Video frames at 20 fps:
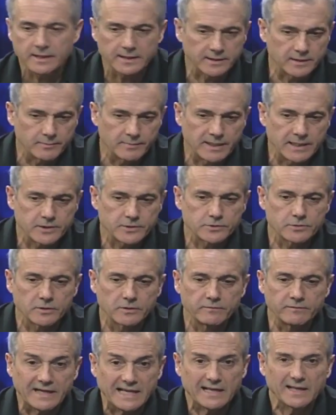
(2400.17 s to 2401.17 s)
like the mass
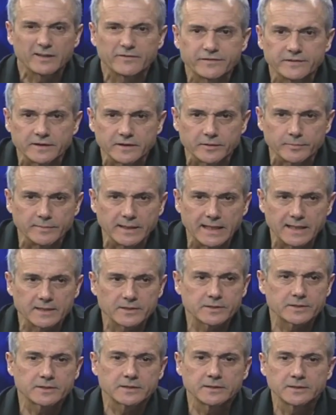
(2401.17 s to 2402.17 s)
of elephant
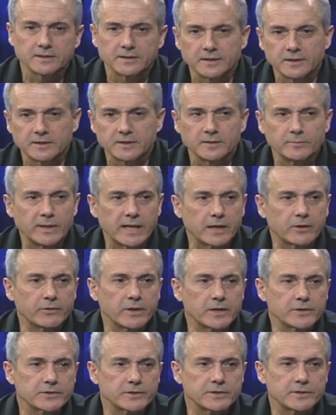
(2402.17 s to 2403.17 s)
mass uh, in the
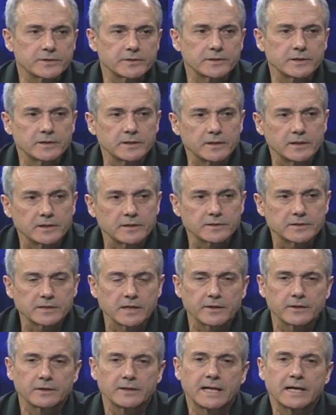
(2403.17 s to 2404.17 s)
migrations in uh,
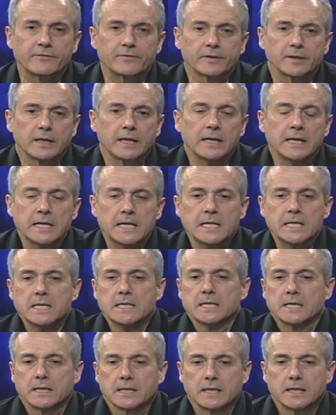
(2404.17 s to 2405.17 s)
southern Africa,
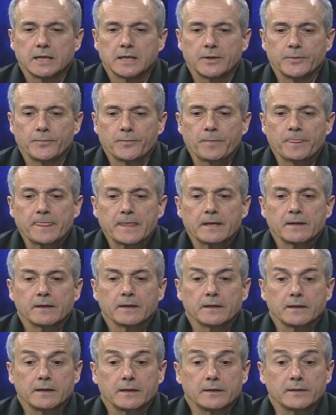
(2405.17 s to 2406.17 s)
um,
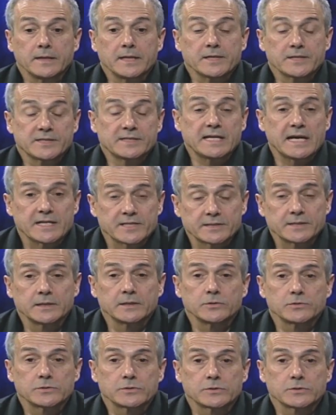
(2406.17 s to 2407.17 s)
uh, is
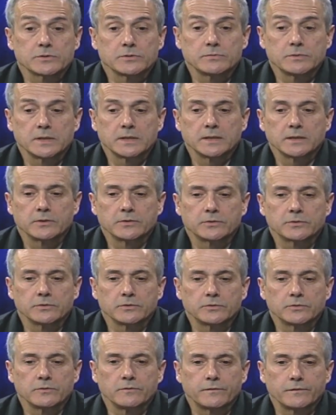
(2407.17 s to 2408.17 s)
destined to uh,
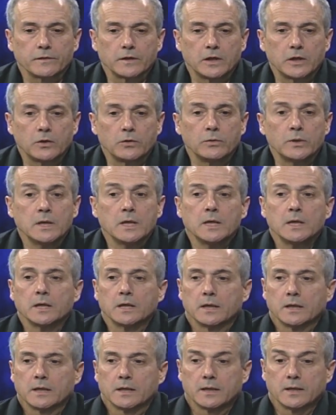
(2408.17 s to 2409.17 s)
to, to flow
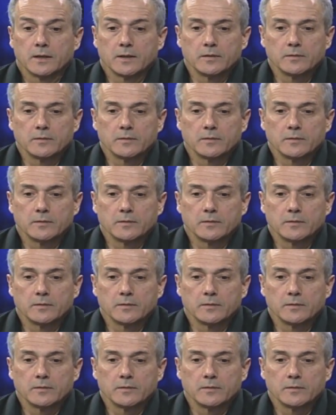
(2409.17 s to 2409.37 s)
uh,